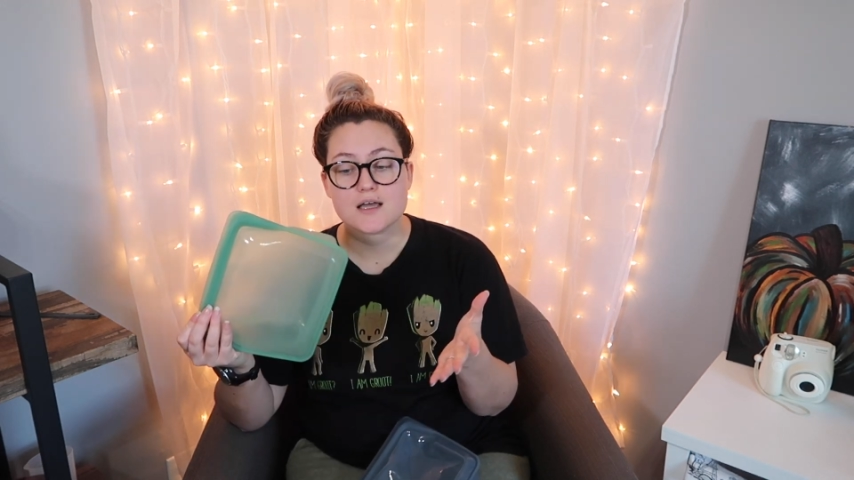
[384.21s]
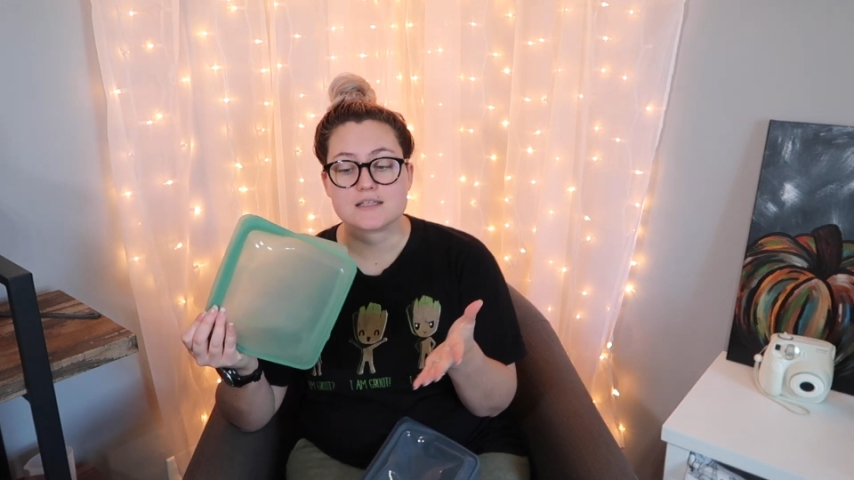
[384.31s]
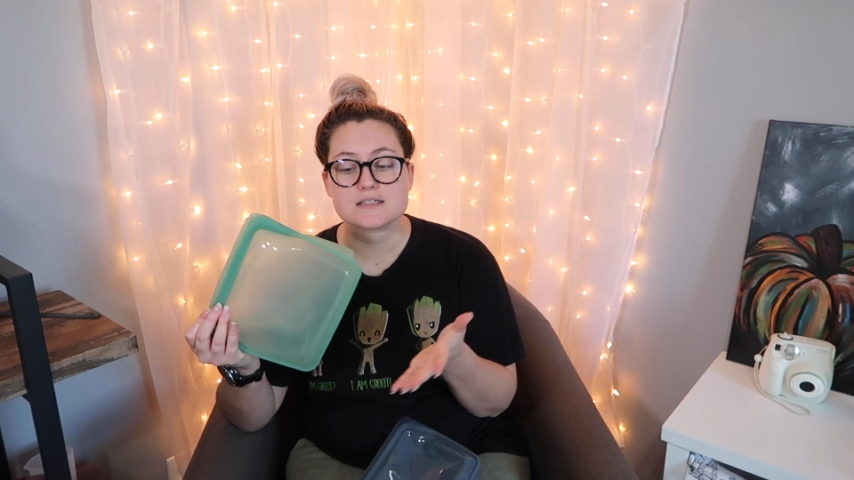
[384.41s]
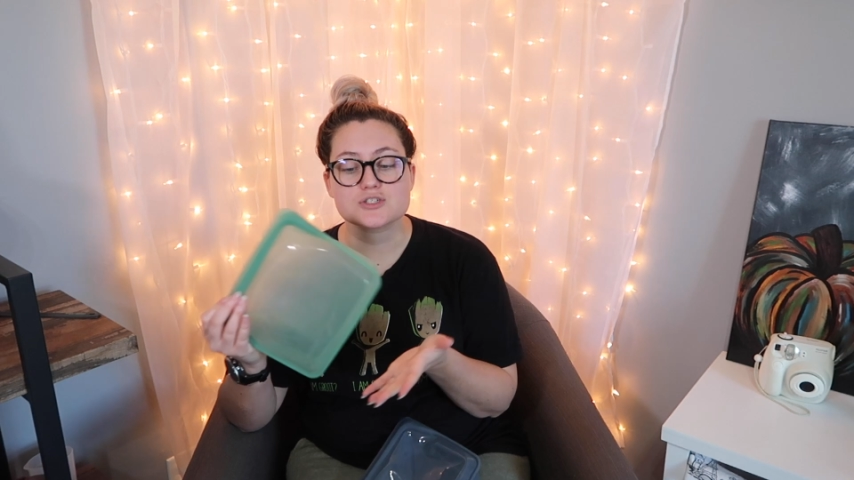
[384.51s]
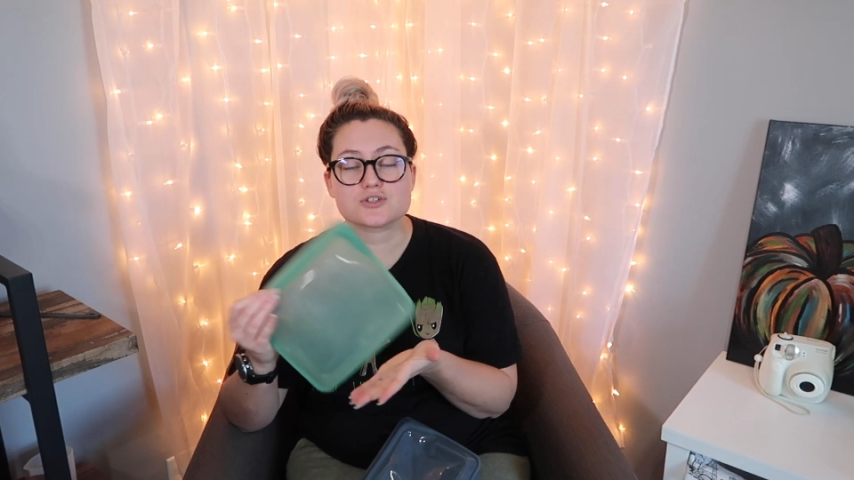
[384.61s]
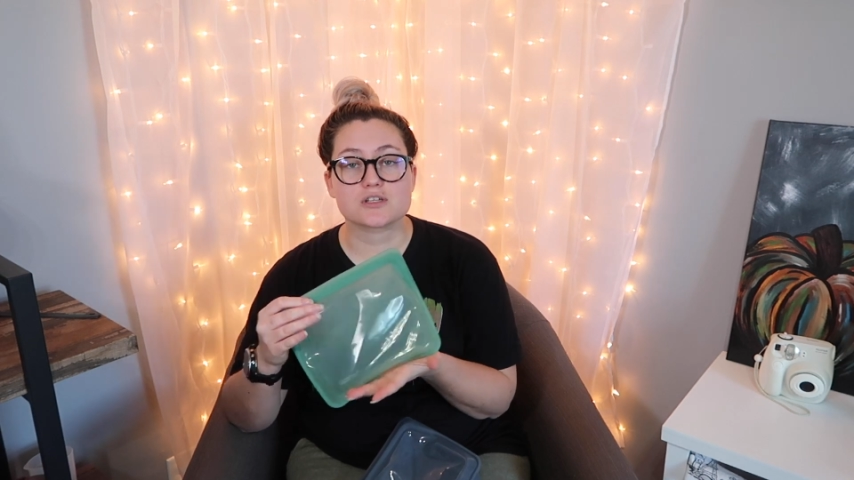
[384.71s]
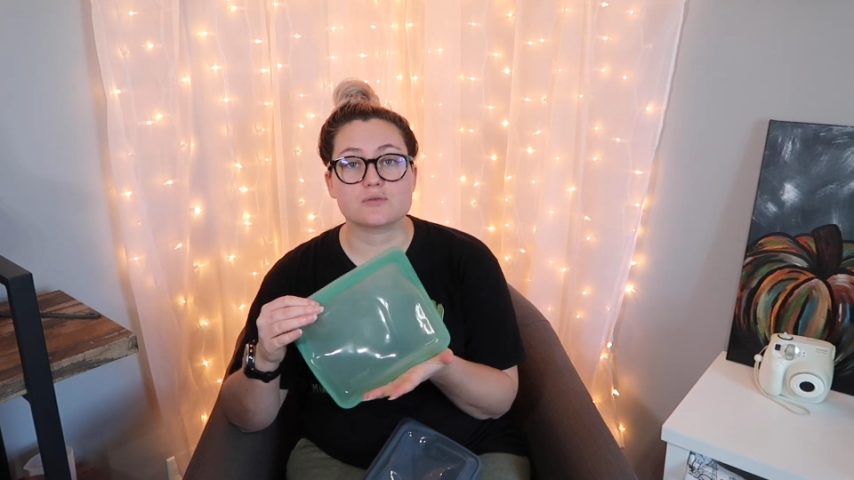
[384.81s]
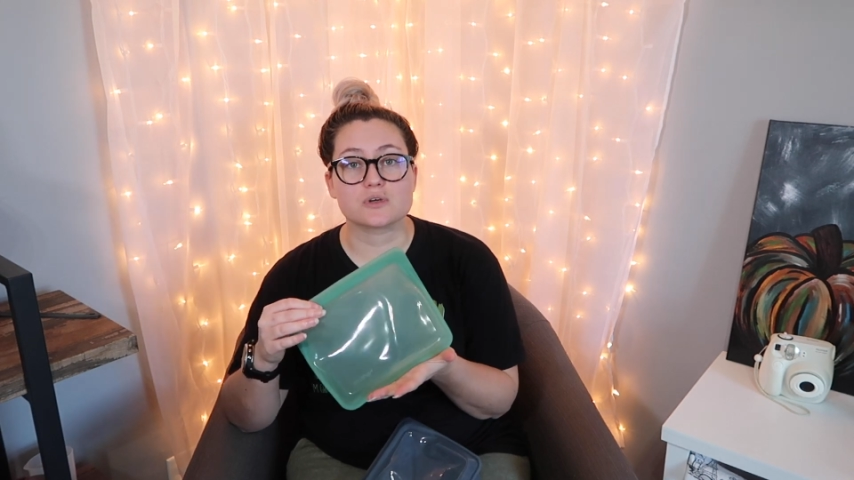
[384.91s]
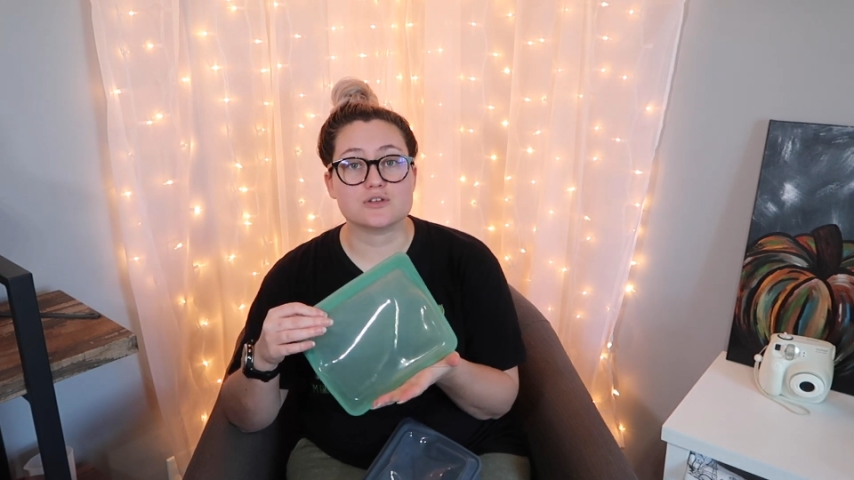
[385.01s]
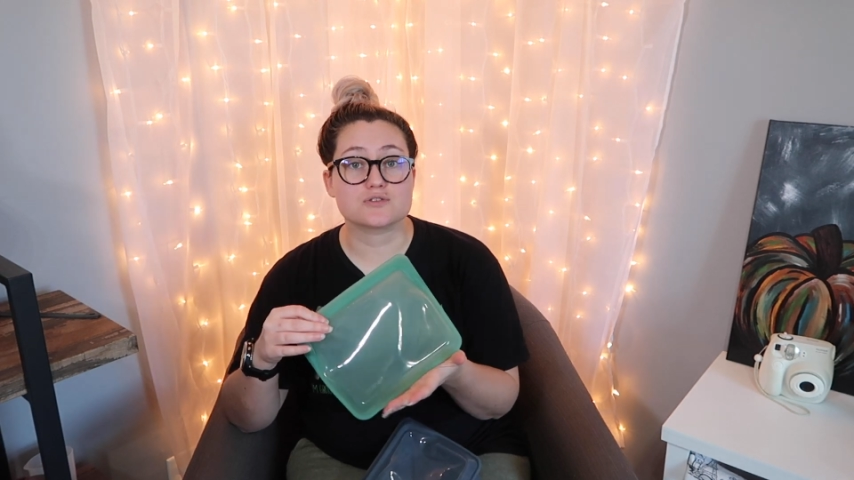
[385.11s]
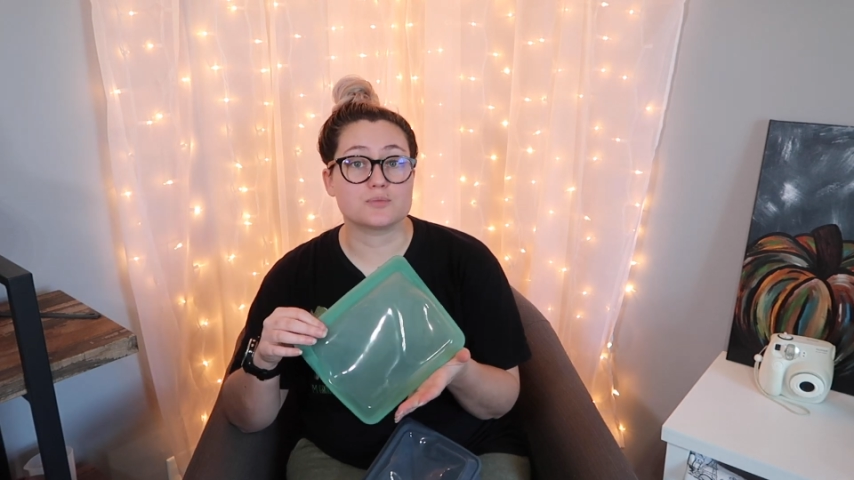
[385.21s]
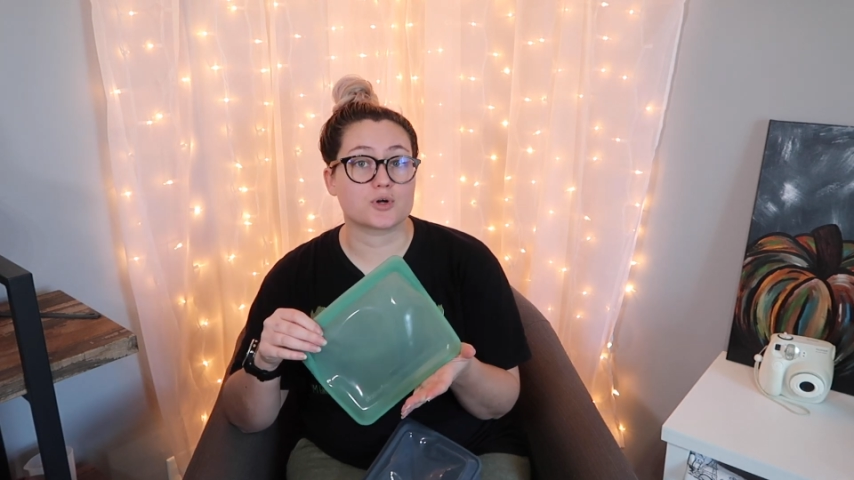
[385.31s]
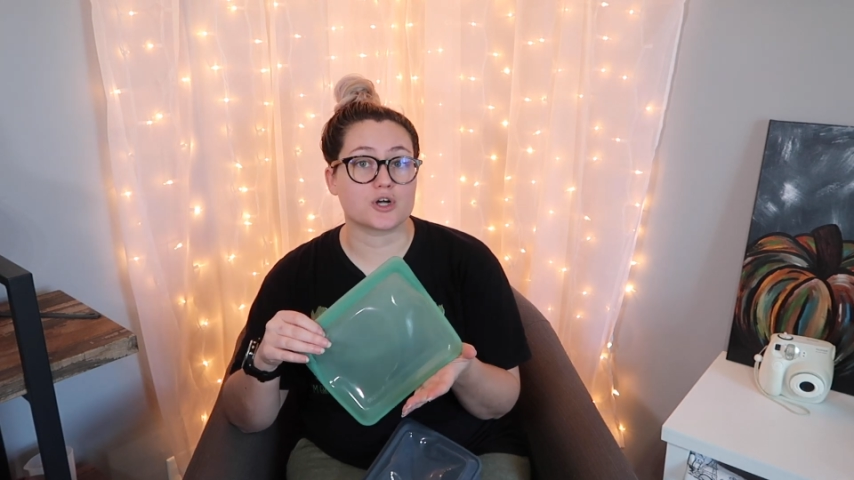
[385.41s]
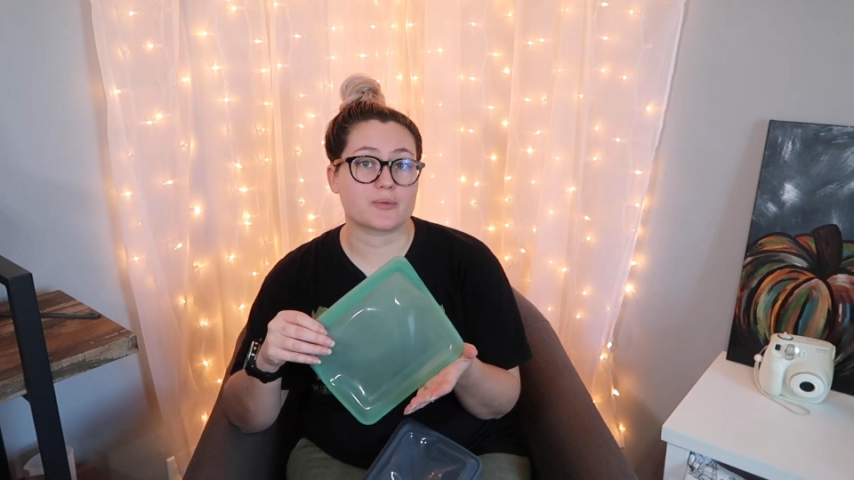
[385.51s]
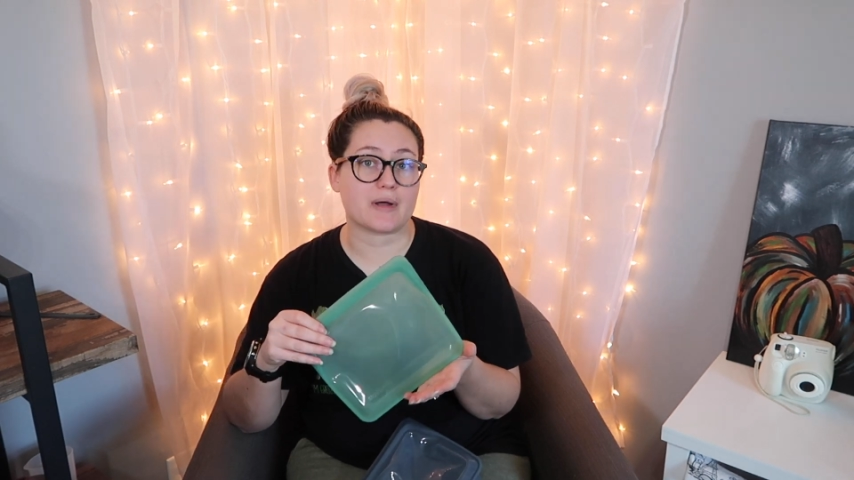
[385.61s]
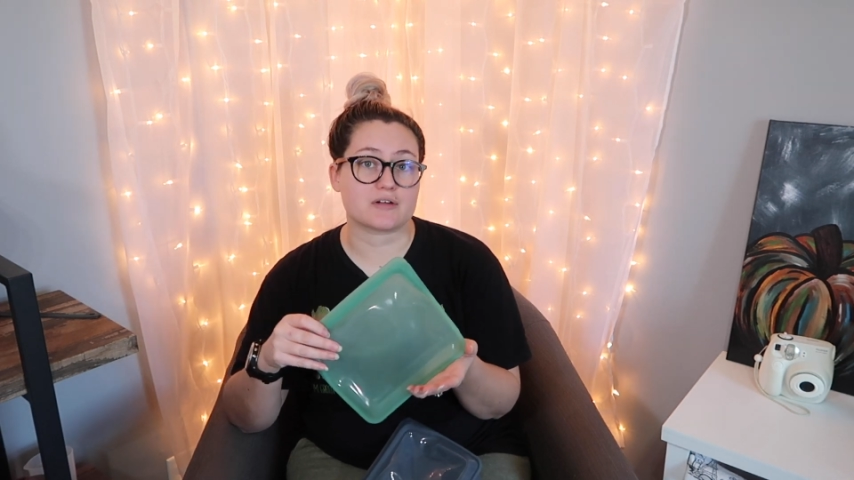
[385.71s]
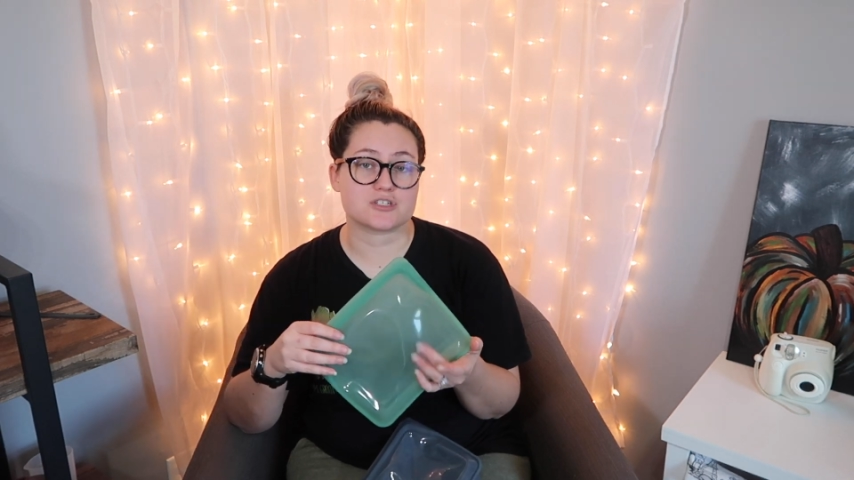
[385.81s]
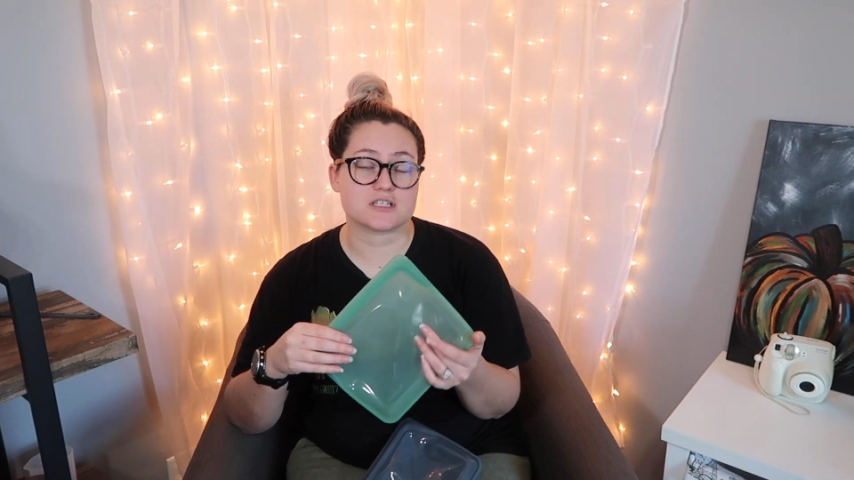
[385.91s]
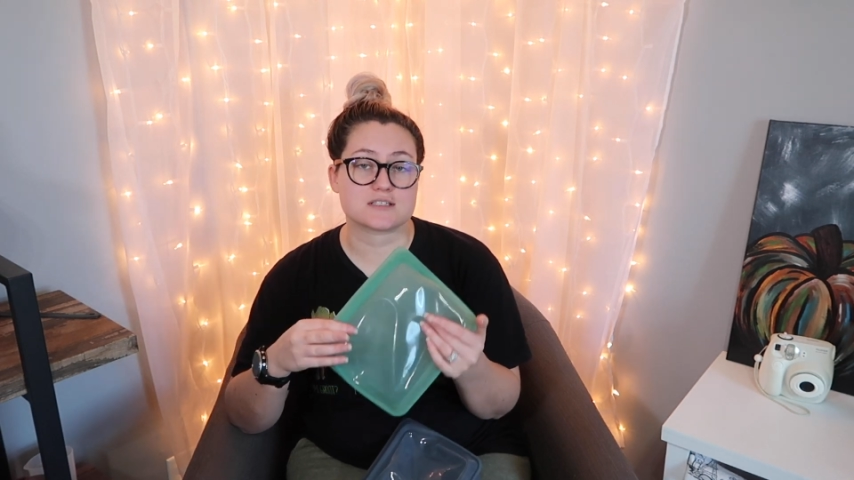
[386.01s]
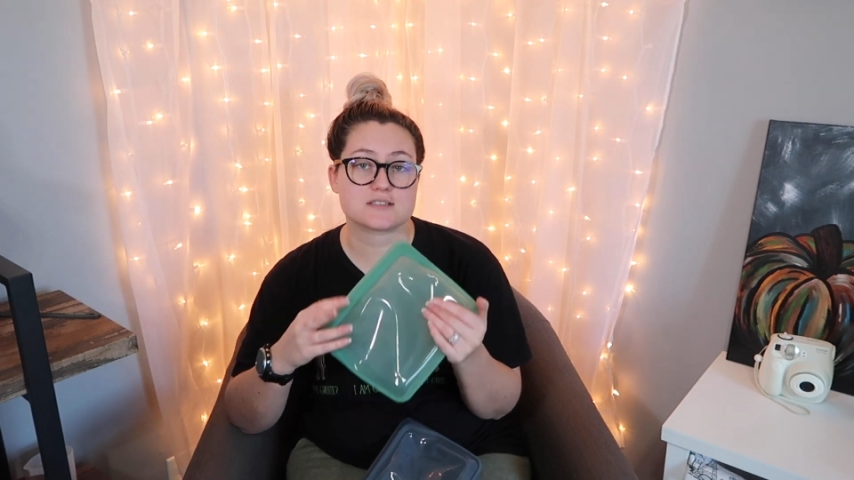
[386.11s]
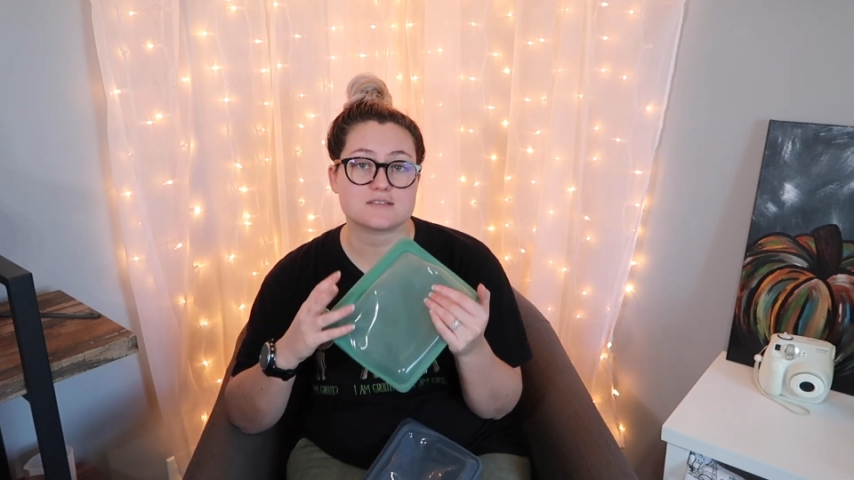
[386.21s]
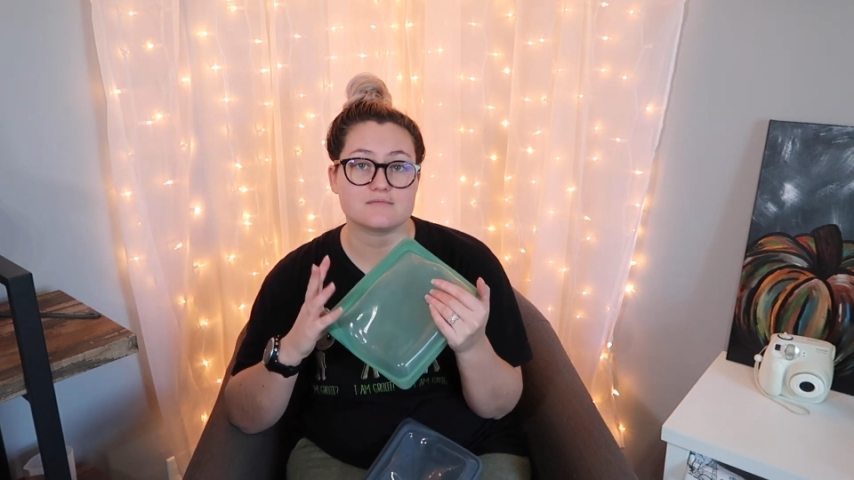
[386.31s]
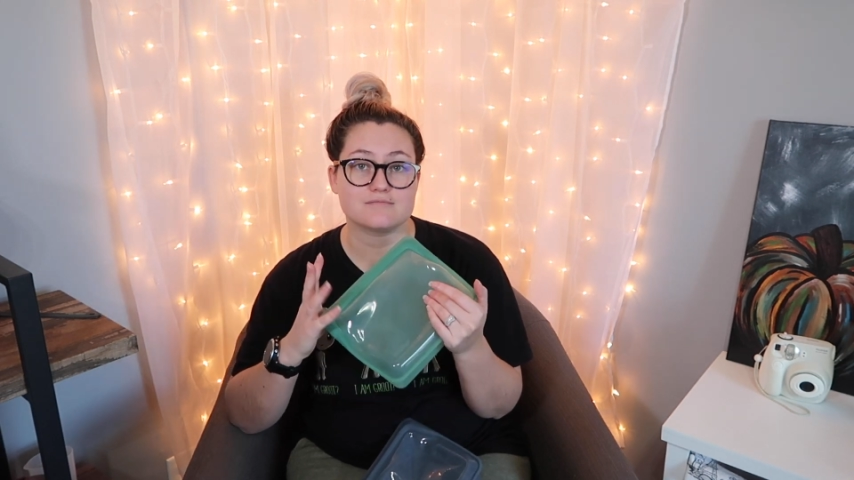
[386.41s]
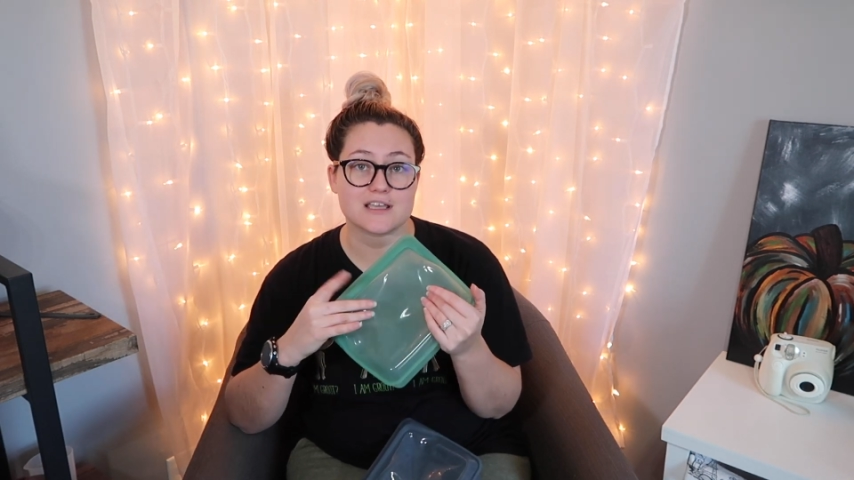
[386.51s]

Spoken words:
Essentially, reusable cook pouches